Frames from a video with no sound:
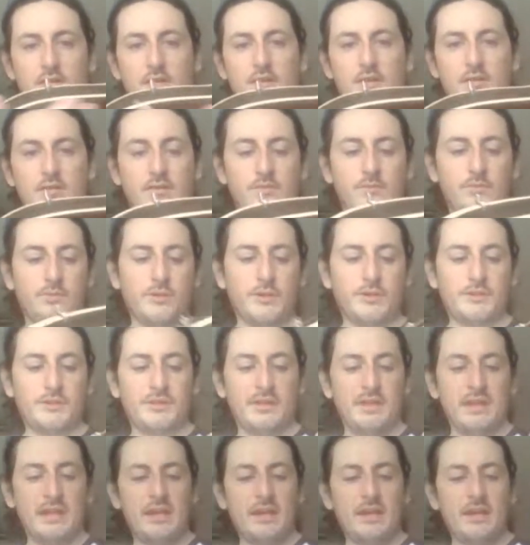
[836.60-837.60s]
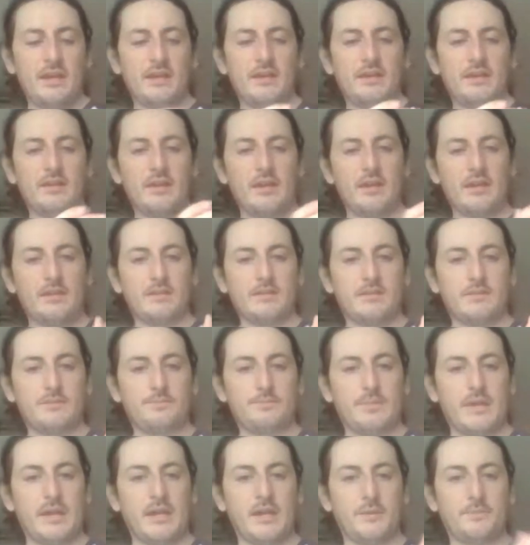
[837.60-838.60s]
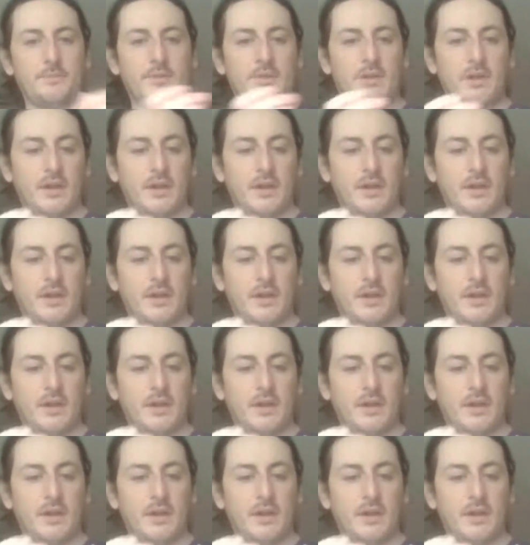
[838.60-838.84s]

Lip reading: wood here, and pickup